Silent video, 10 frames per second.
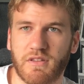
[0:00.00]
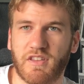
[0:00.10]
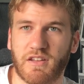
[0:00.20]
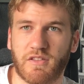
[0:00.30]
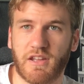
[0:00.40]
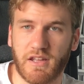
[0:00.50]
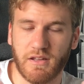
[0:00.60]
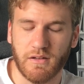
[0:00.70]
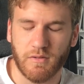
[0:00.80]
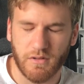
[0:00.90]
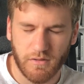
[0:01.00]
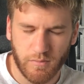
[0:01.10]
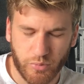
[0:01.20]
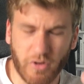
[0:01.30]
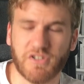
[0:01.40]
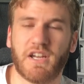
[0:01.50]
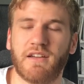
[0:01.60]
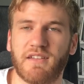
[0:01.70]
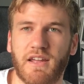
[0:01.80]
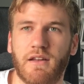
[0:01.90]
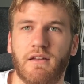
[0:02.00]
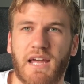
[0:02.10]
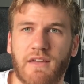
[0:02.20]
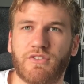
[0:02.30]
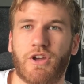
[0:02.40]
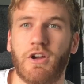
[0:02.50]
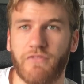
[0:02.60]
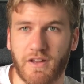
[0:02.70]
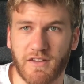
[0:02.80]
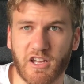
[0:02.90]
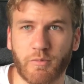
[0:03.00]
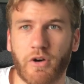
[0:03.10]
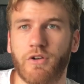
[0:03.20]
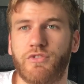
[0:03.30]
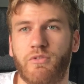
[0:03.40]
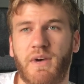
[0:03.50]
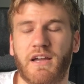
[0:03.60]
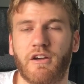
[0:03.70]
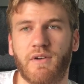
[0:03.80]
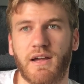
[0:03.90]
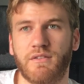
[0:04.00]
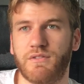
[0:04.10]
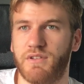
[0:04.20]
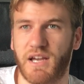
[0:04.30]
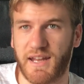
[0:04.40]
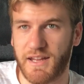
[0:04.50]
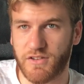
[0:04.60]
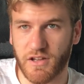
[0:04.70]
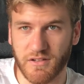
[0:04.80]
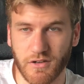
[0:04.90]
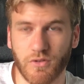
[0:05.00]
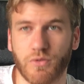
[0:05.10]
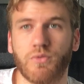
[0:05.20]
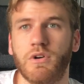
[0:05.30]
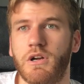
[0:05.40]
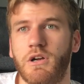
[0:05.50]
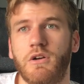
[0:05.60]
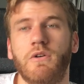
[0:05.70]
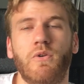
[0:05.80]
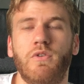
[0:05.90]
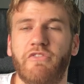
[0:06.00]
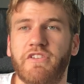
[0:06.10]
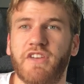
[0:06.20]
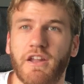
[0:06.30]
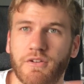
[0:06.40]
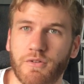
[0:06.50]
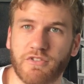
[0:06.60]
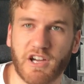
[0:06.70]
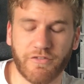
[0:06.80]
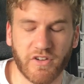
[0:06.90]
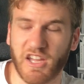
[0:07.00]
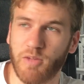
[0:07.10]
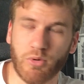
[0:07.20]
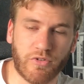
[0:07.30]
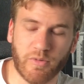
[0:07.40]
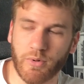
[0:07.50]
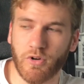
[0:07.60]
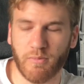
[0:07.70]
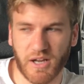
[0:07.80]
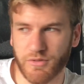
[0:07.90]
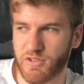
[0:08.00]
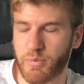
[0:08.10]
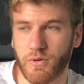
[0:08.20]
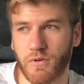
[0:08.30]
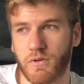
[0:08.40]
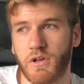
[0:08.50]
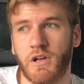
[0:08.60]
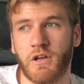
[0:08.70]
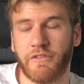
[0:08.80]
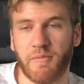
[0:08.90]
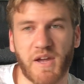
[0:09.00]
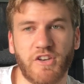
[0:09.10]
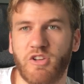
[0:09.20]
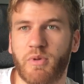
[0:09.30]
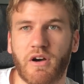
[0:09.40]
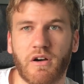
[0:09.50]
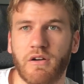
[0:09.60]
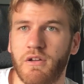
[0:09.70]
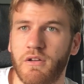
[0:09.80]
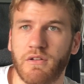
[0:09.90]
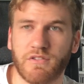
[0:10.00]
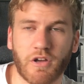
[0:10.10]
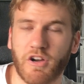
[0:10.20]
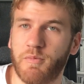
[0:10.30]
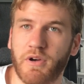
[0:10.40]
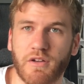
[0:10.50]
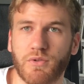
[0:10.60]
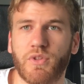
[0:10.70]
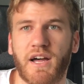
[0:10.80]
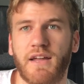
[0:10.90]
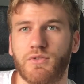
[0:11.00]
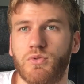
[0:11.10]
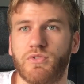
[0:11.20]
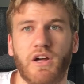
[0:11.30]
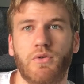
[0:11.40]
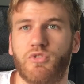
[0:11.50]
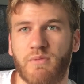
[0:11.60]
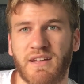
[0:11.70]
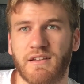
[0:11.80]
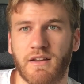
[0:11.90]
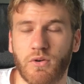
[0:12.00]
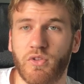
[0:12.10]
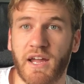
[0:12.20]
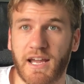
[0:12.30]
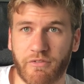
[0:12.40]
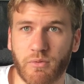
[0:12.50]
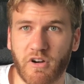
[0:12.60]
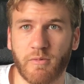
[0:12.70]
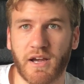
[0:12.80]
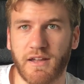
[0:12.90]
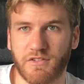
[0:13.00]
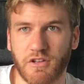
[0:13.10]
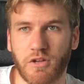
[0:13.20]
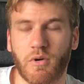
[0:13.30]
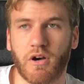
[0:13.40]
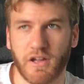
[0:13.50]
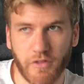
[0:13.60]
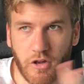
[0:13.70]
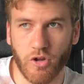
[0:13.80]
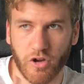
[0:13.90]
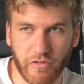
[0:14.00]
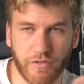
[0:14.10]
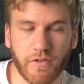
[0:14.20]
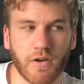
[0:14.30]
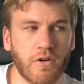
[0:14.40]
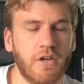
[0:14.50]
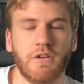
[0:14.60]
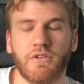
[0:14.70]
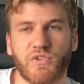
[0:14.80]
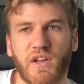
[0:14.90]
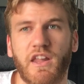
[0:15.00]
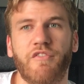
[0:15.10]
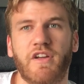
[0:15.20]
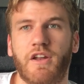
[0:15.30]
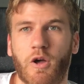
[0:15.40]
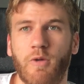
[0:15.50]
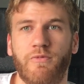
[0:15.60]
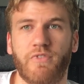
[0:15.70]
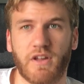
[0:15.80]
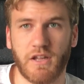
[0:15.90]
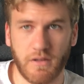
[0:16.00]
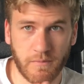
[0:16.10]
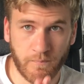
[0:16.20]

the project in Xcode, they tick a box for Mac OS and it does it all. All of the technical stuff, the keyboard support, mouse support, the menu bar, sidebars, all that is all done automatically. All they have to worry about is the UI and the look and the feel. So I love it, and hopefully